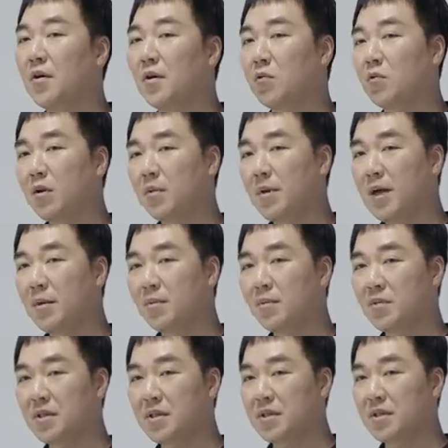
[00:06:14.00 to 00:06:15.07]
You will be able
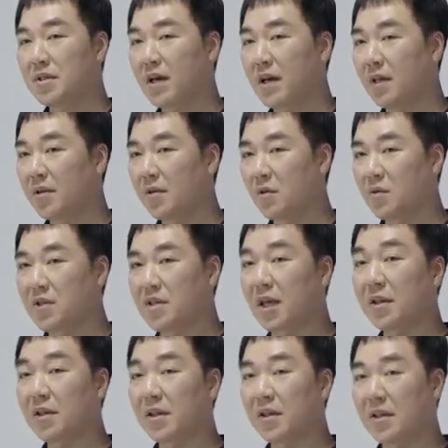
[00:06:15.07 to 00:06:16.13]
to see that your
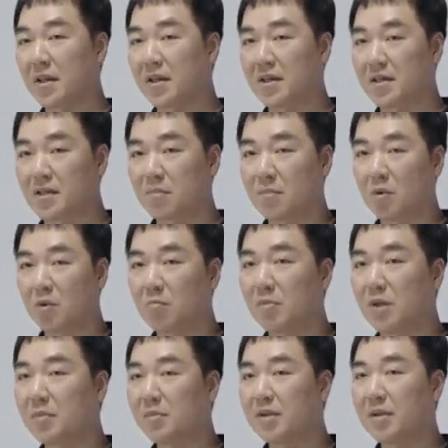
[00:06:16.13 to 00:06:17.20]
scan data is more
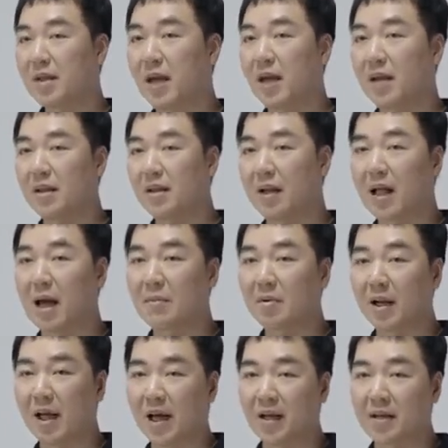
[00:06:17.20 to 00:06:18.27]
vivid and
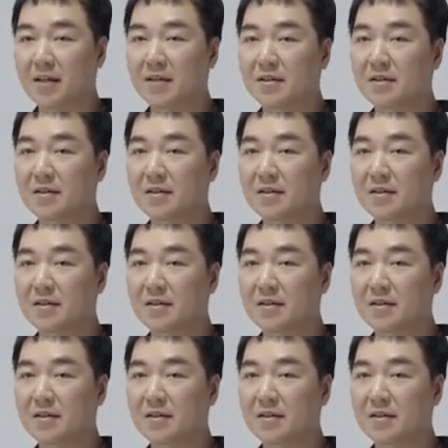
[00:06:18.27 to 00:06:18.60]
lifelike.